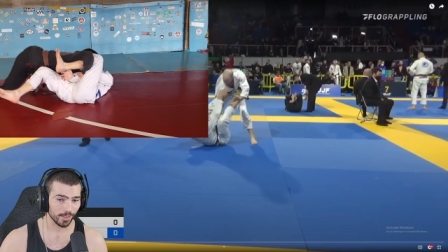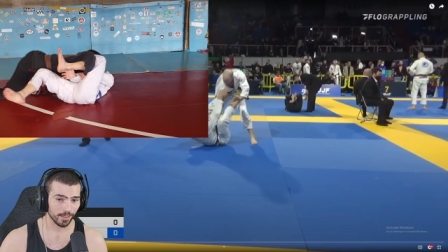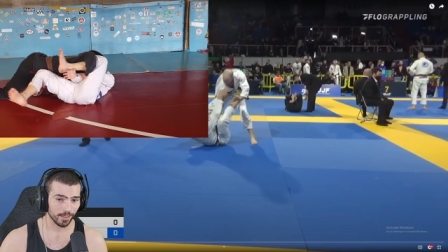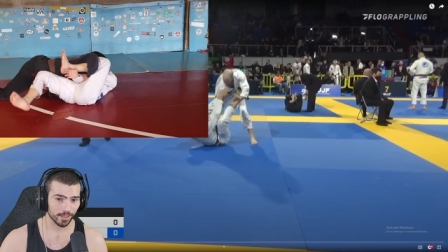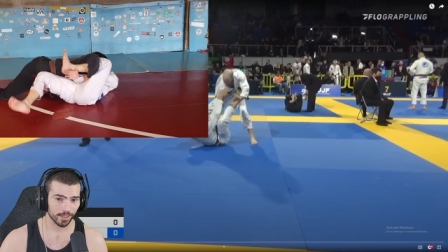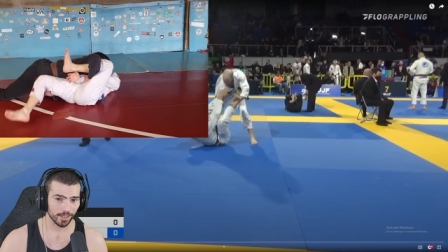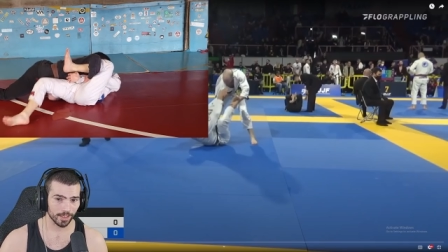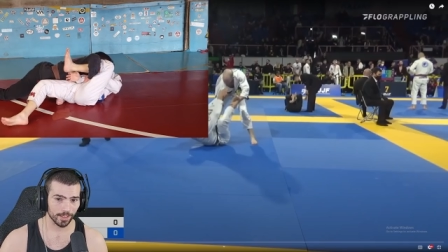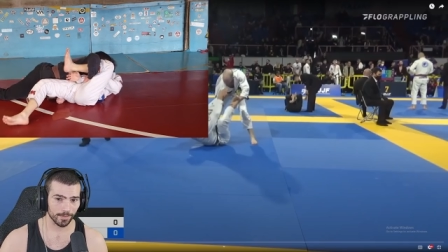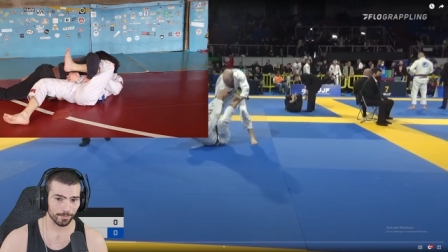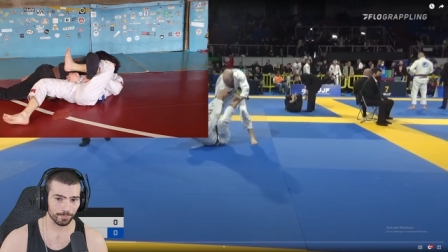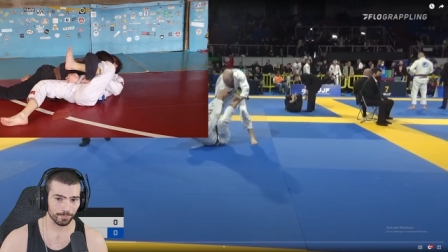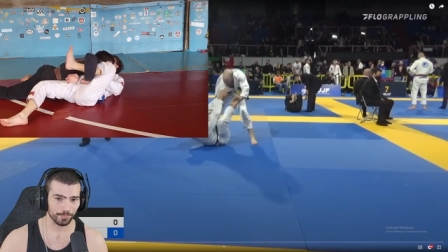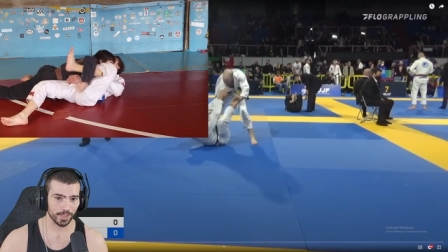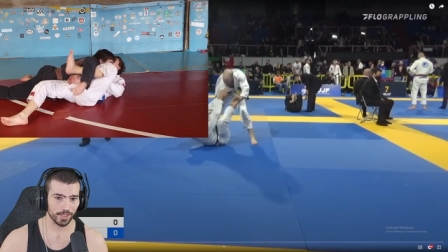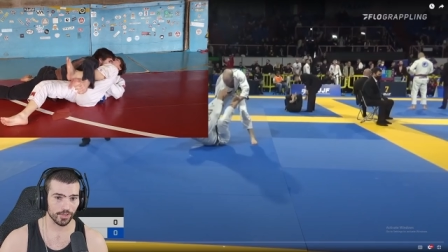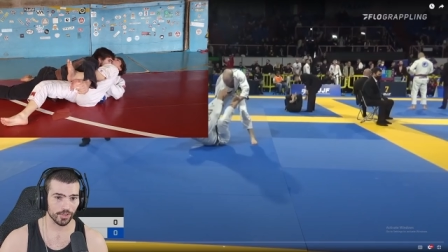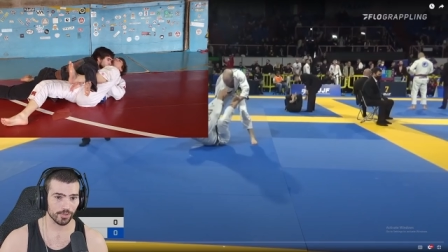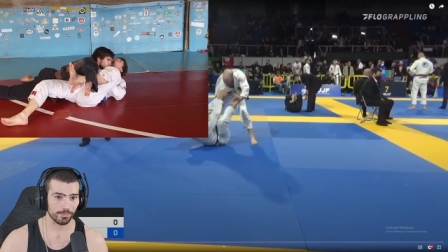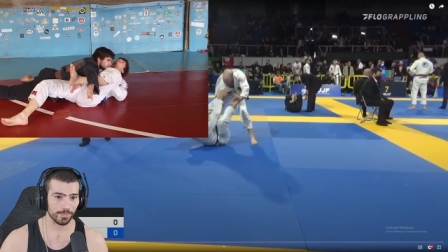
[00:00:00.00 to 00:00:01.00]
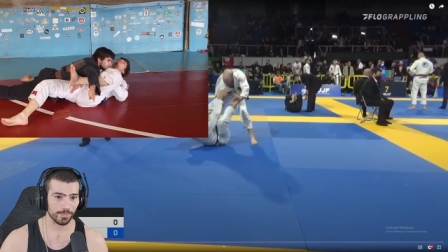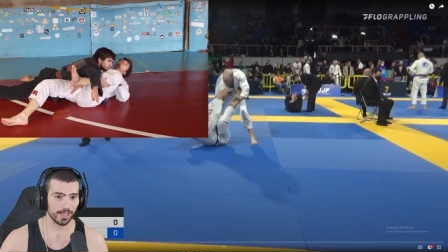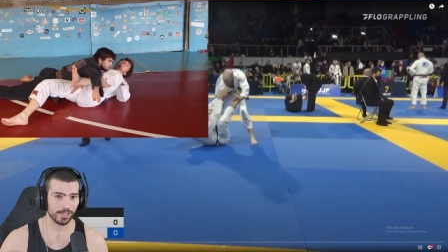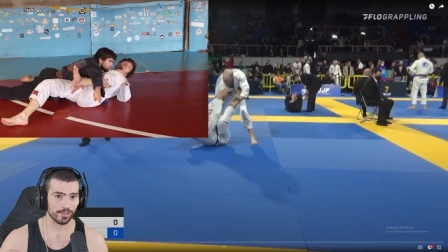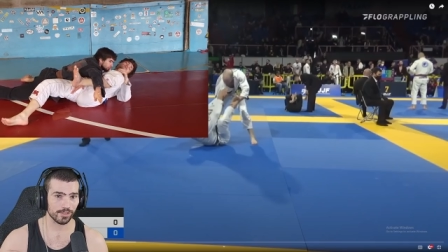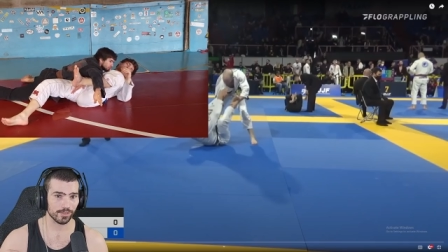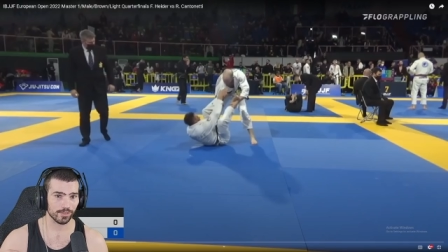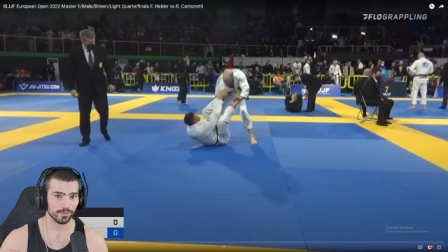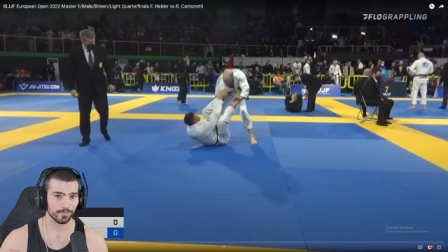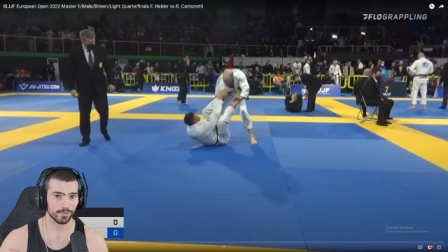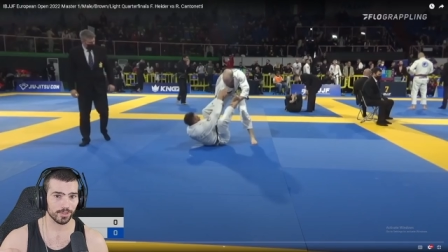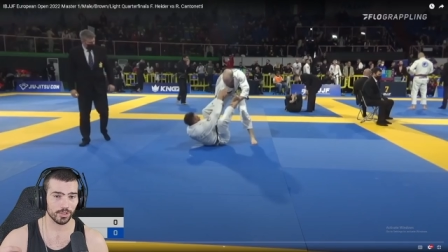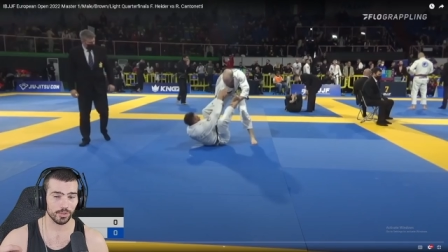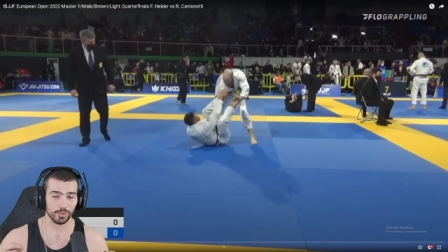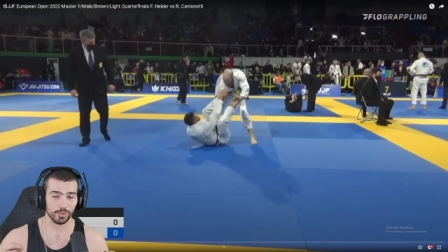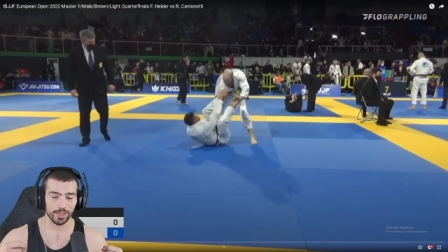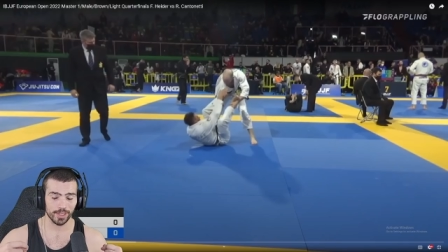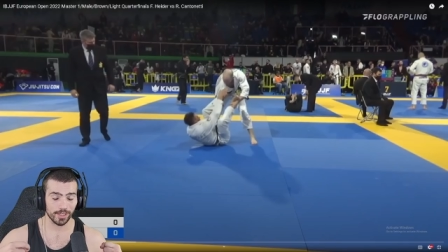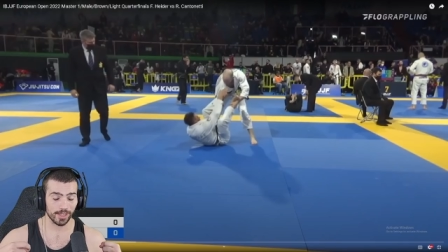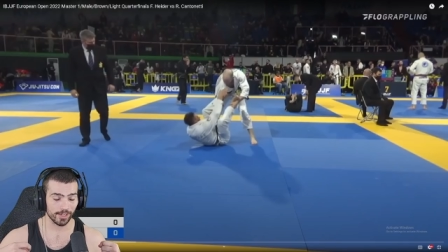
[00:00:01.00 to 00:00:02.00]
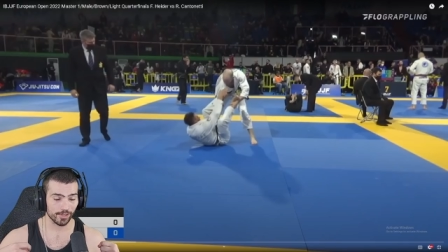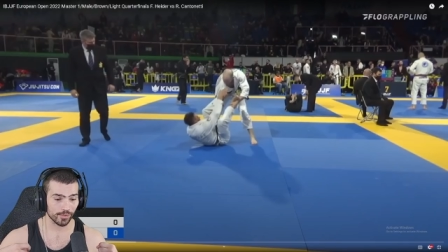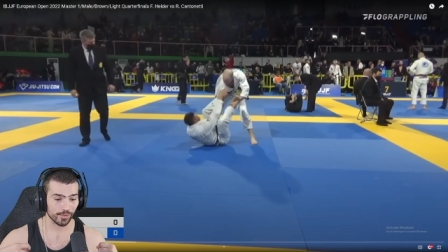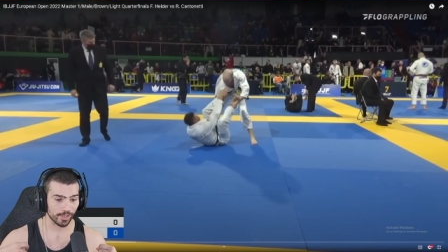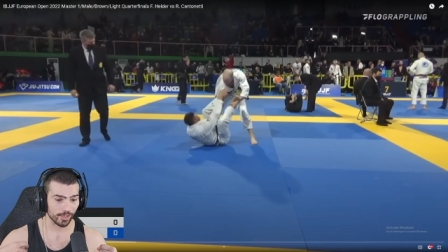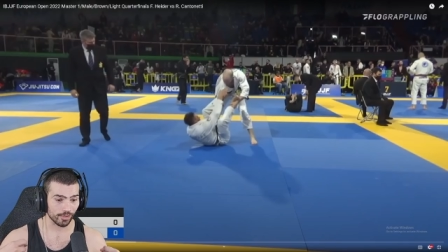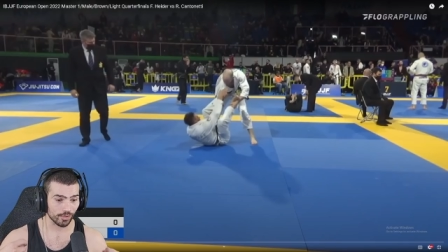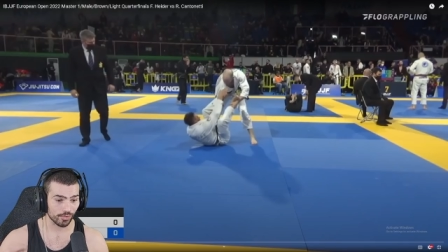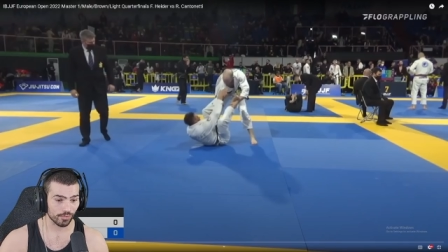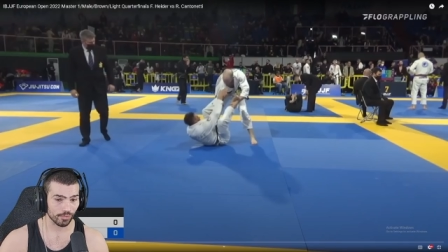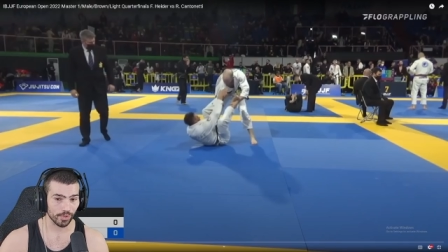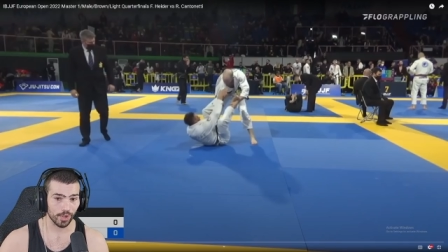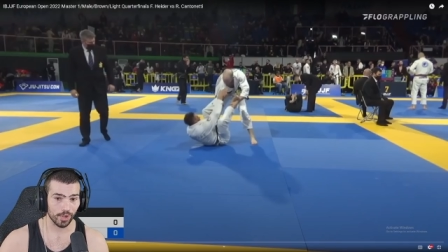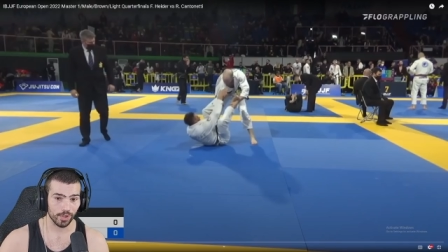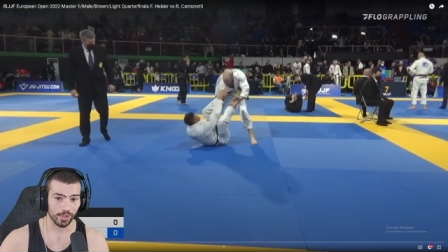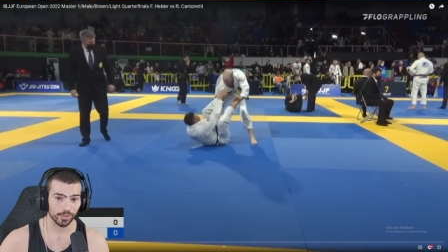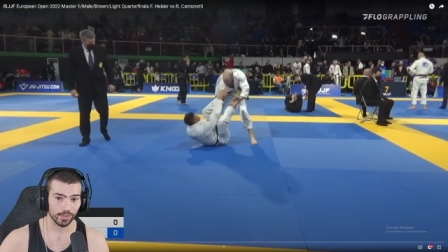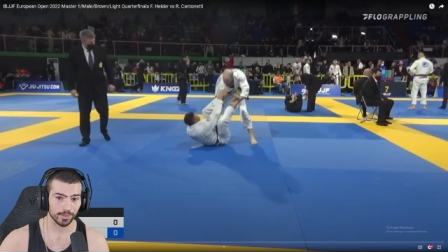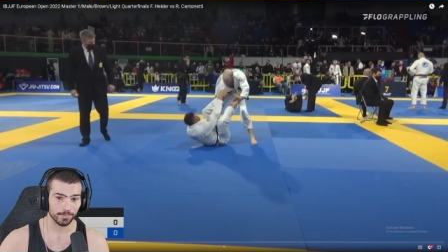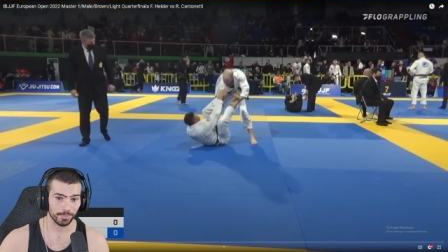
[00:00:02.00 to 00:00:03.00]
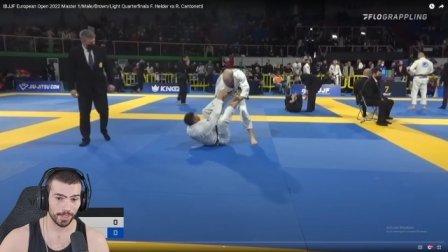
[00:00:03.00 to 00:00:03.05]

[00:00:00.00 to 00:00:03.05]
Um, it just makes you get actually strong